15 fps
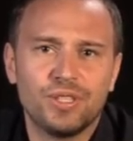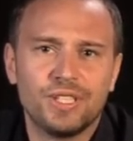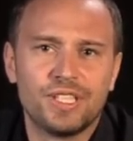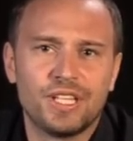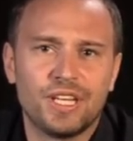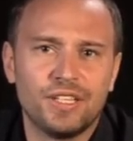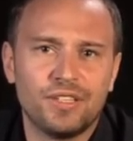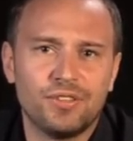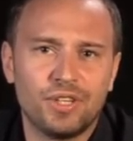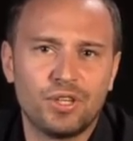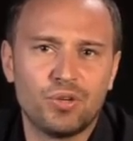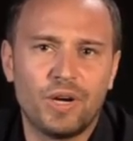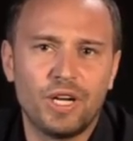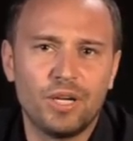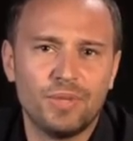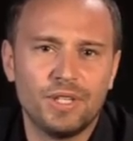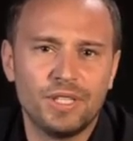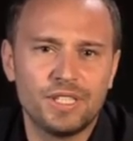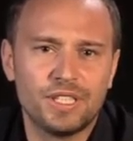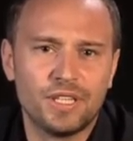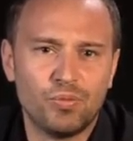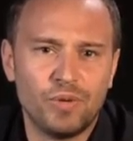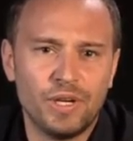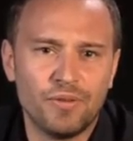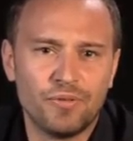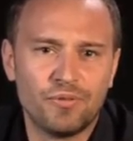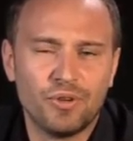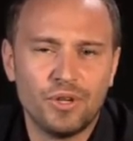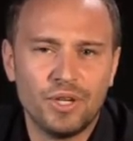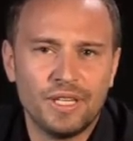design the requirements and we
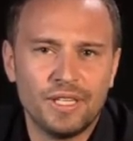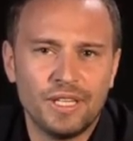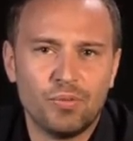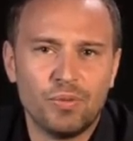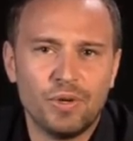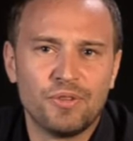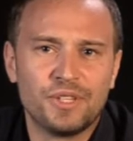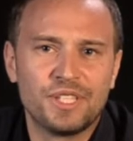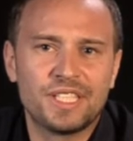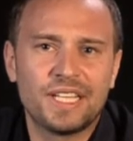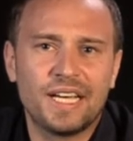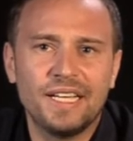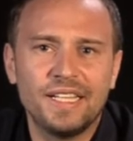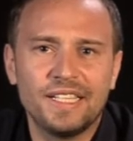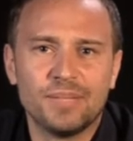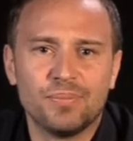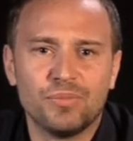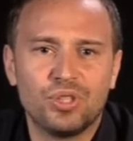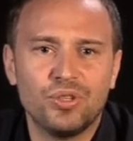have assigned them